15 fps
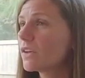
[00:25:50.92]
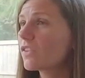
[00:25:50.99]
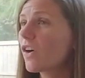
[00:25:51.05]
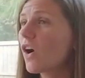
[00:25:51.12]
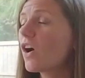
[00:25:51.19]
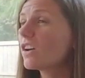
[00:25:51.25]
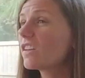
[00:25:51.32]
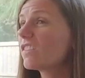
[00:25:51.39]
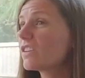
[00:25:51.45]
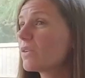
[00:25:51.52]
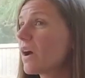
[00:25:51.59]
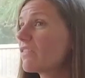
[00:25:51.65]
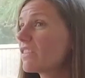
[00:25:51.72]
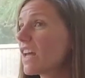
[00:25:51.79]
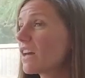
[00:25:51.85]
Because I still
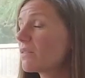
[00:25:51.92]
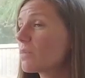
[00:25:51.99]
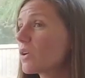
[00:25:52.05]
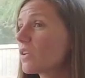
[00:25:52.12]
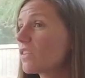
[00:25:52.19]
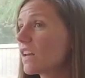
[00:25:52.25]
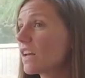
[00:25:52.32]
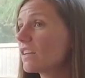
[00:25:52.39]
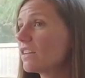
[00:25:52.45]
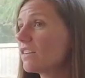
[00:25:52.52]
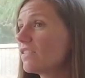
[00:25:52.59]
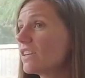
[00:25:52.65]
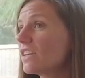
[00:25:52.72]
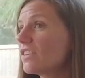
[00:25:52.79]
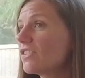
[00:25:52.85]
haven't had my
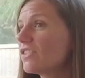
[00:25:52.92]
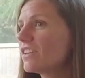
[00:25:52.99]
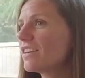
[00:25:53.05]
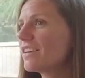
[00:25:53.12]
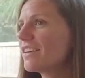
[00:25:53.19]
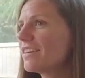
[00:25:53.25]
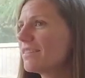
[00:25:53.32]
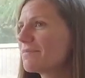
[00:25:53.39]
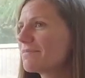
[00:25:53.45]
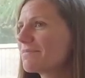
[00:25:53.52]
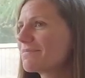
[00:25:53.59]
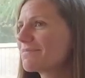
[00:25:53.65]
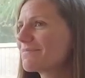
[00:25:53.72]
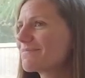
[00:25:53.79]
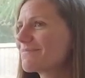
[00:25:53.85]
snagging finished in here.
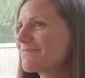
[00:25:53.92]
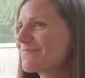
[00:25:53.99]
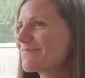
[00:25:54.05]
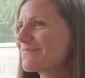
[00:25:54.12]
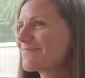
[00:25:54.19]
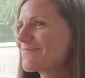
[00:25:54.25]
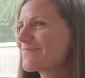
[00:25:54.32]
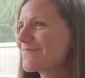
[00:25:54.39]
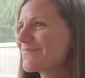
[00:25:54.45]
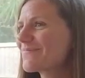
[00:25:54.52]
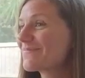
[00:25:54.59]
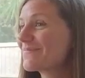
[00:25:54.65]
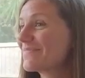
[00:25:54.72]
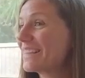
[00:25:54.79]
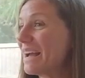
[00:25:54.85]

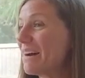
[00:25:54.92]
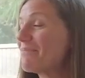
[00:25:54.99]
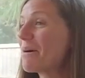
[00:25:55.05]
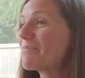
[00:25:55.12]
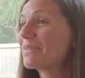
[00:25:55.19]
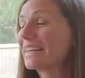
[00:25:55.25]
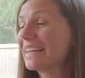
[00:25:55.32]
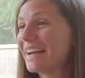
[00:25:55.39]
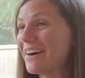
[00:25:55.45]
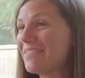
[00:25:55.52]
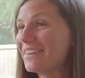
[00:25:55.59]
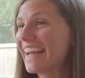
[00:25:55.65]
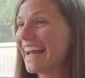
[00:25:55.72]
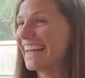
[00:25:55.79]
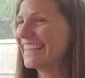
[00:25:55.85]
Am I bringing it
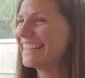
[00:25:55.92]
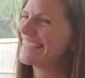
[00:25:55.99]
up again?